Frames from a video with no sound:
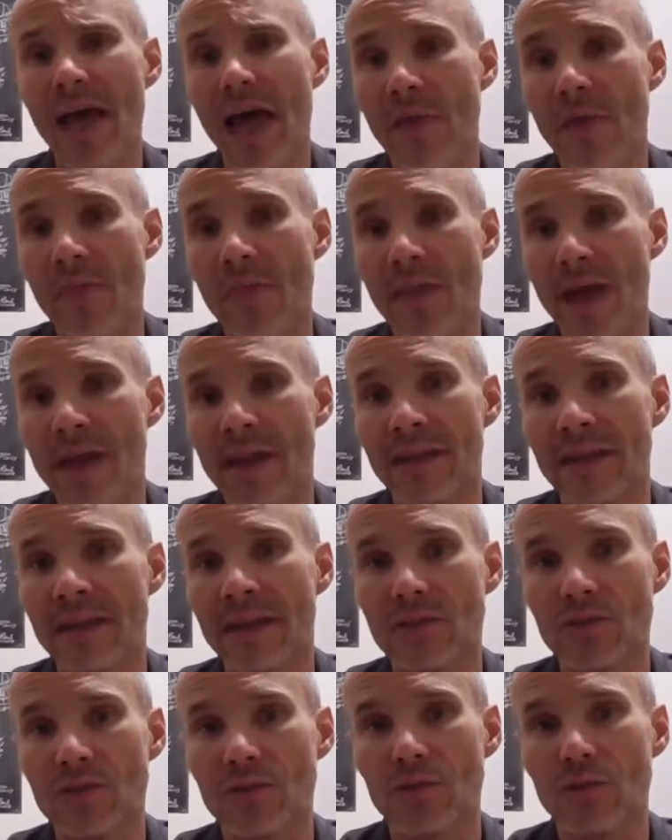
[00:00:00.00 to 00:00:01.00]
and then
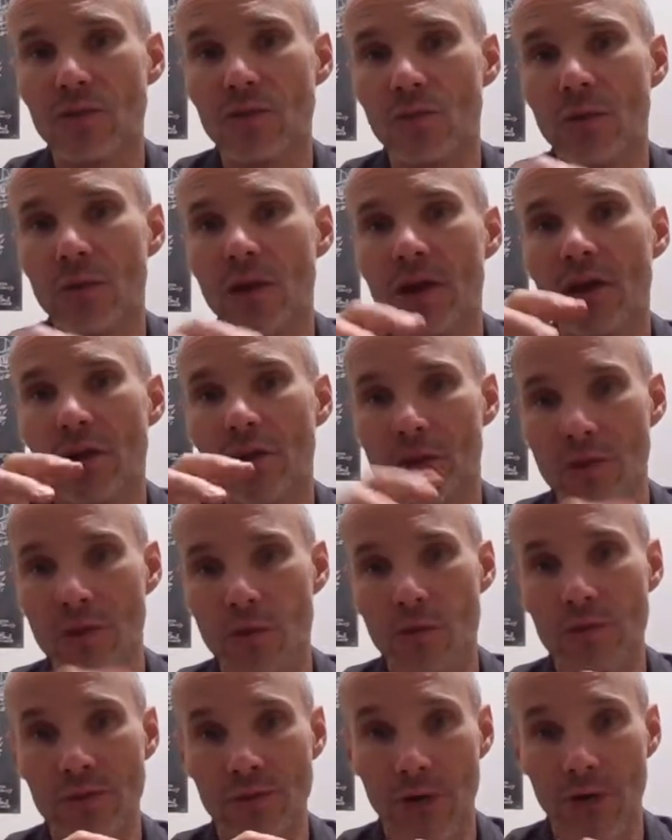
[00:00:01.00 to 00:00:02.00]
to
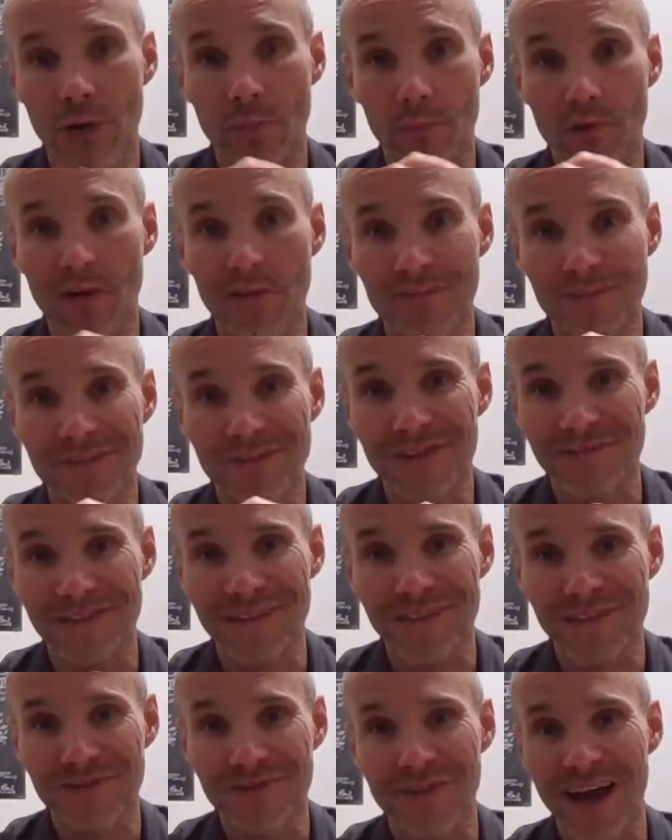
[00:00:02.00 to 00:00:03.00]
use our
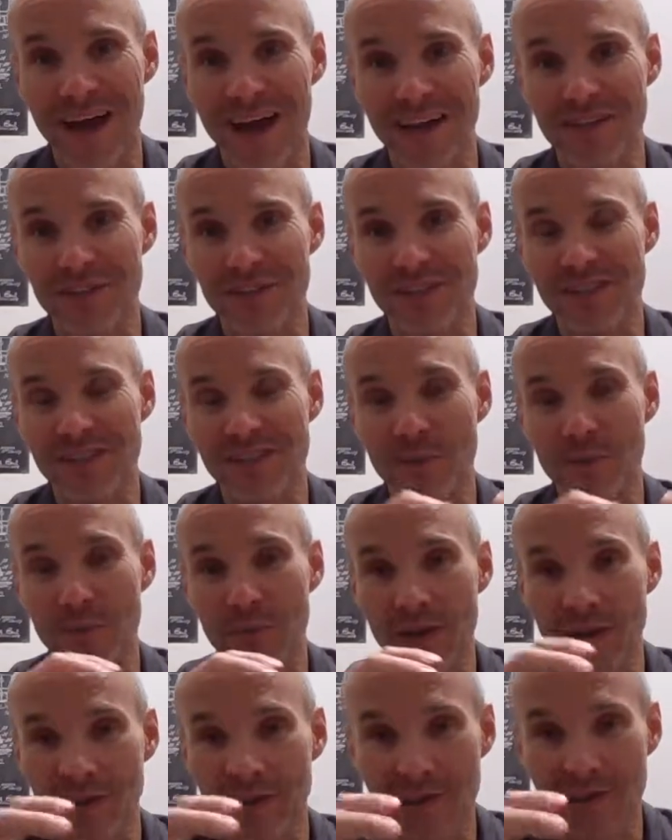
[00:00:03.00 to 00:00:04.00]
problem-solving strategies that
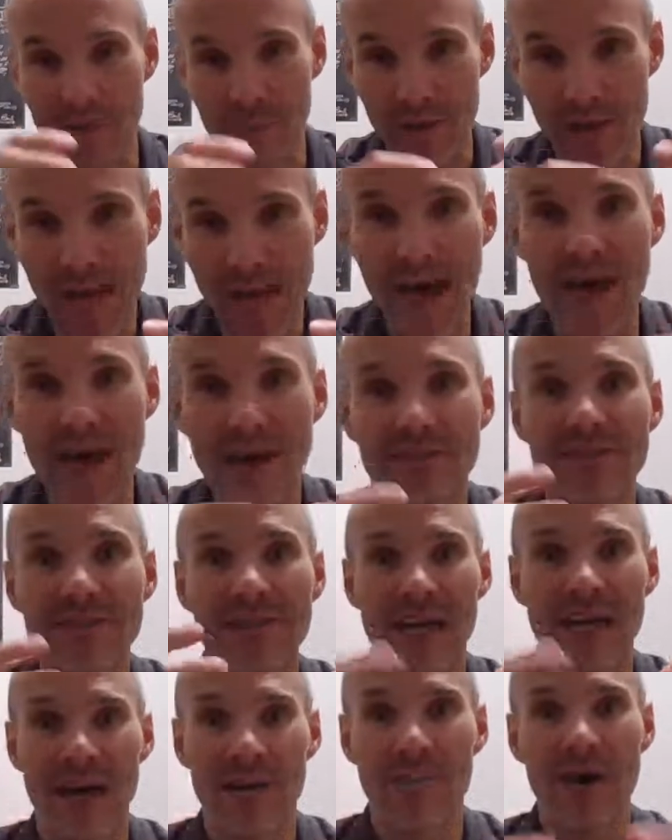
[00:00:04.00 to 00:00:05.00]
we have to
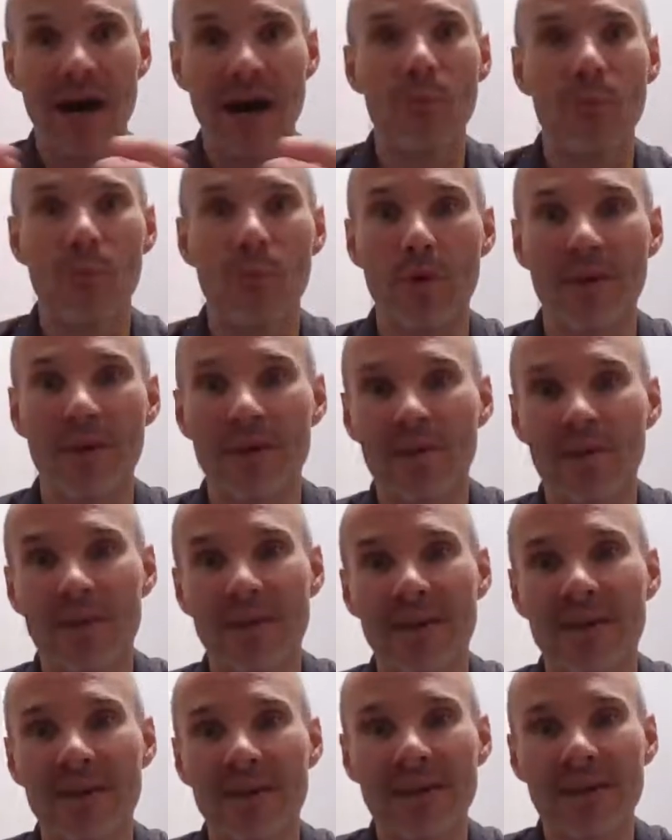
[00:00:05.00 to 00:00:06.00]
come up with
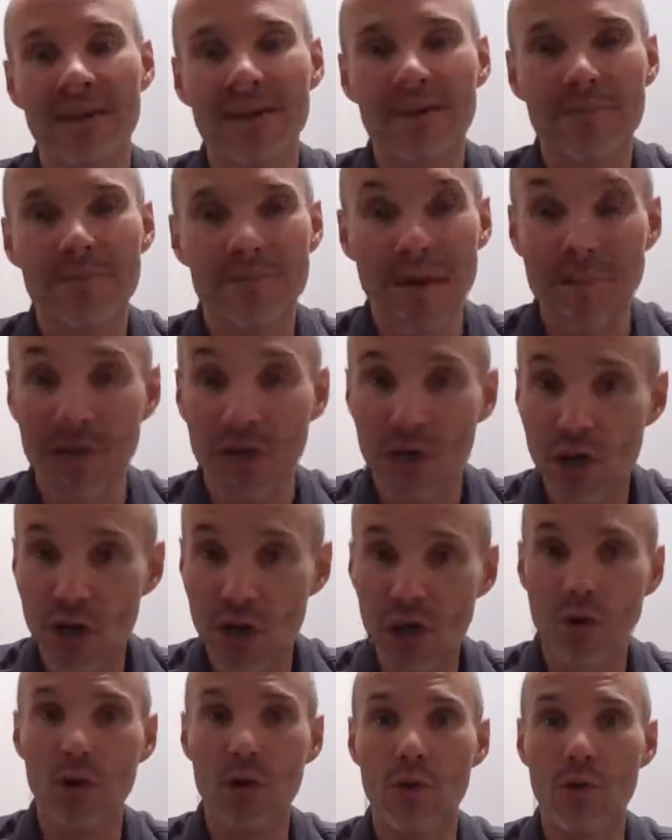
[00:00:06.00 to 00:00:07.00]
maybe
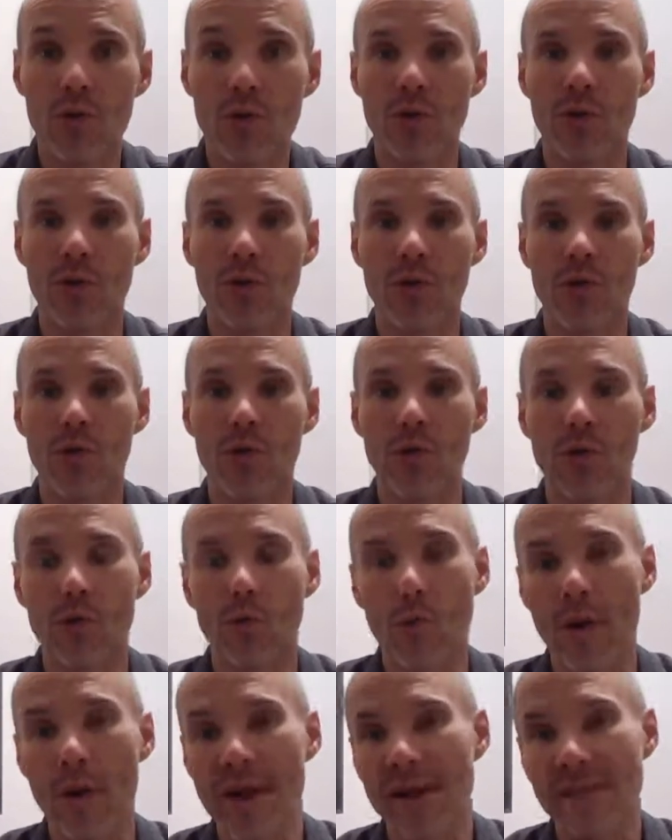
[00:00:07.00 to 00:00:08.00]
code or
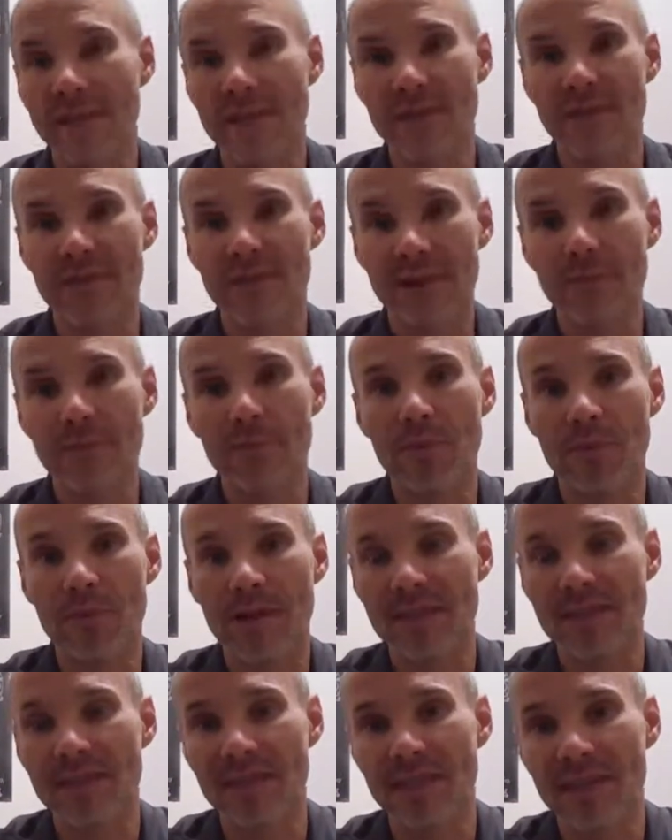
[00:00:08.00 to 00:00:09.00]
ways of
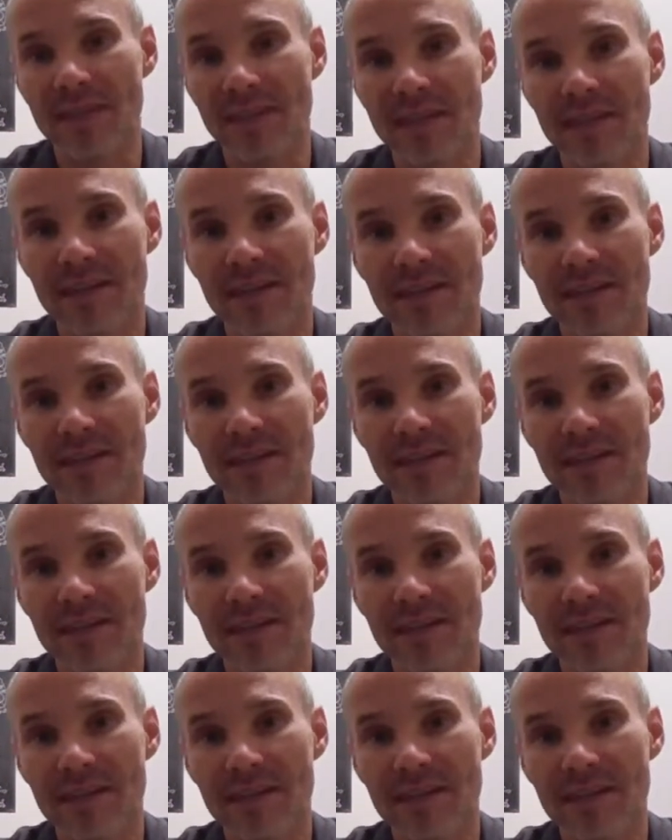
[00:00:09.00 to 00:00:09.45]
implementing